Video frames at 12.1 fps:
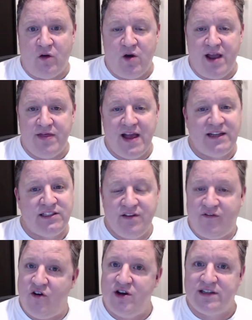Right? That's
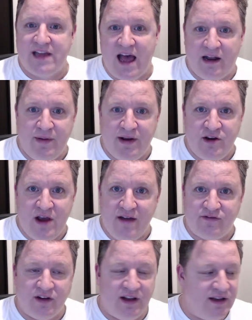the first element you
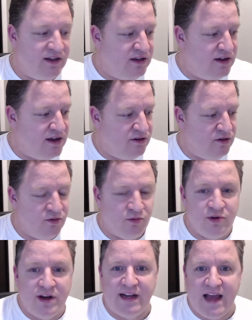
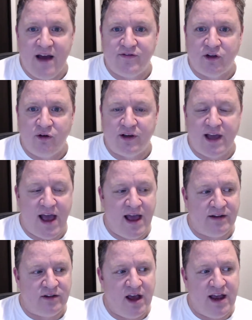really have to look
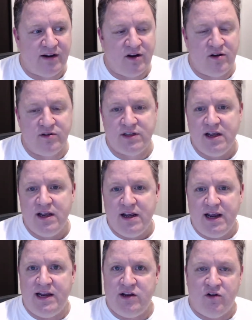at and diagnose
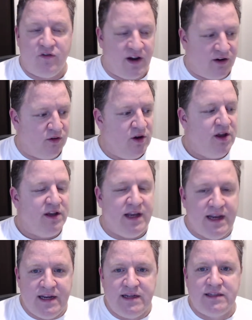in your funnel.
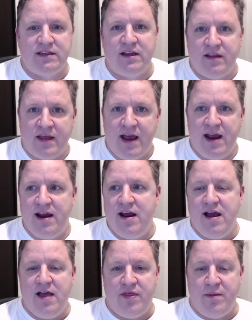Is
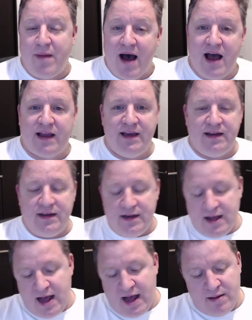there the
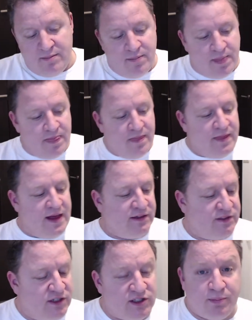market
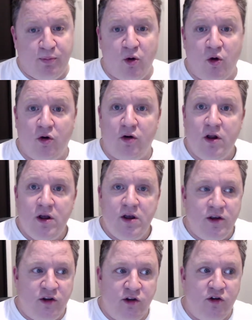that to support
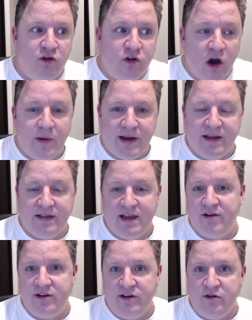you going in
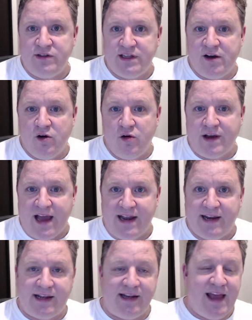there and using it
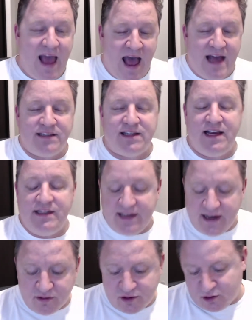organically as a
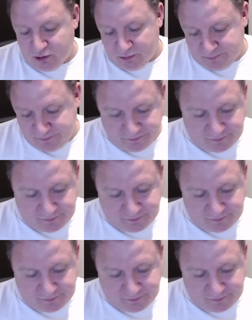sales tool?